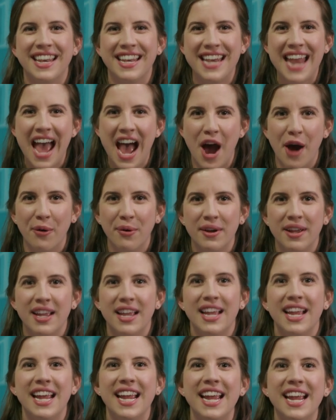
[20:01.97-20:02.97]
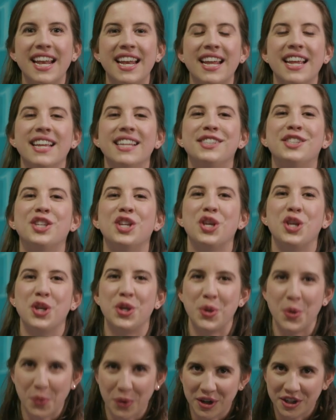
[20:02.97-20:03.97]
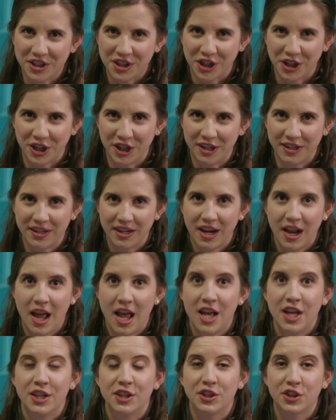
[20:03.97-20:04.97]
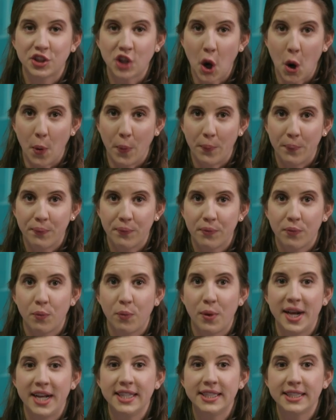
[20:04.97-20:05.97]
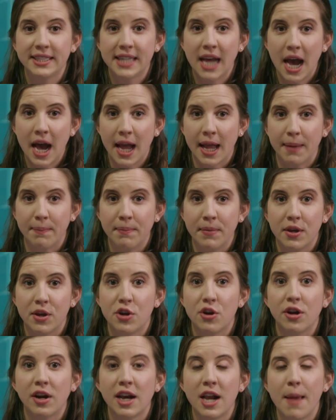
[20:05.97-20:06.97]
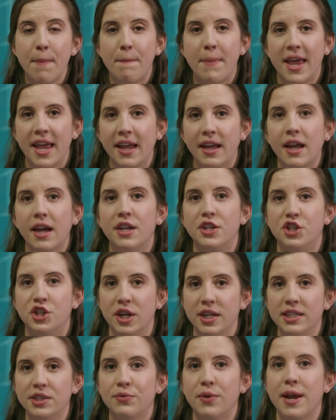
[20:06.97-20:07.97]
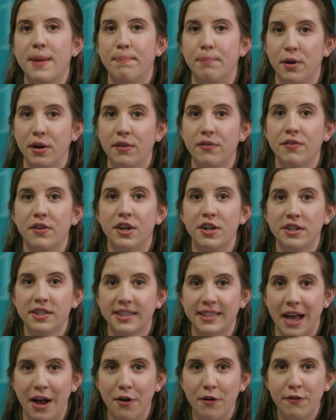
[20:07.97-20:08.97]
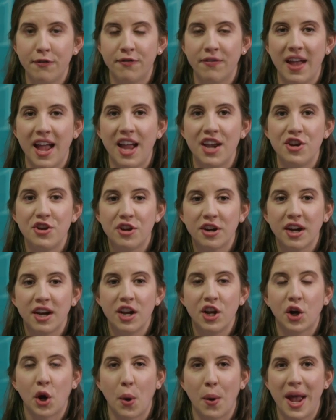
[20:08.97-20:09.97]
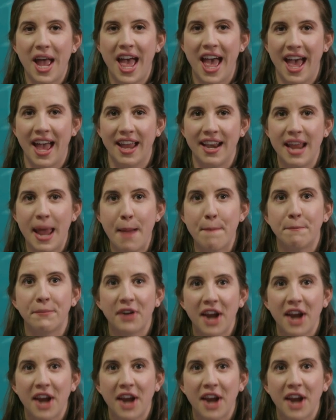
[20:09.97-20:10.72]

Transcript: Now, it is your turn. So, when it's time, you're gonna pick a just right book for yourself, and you're gonna go ahead and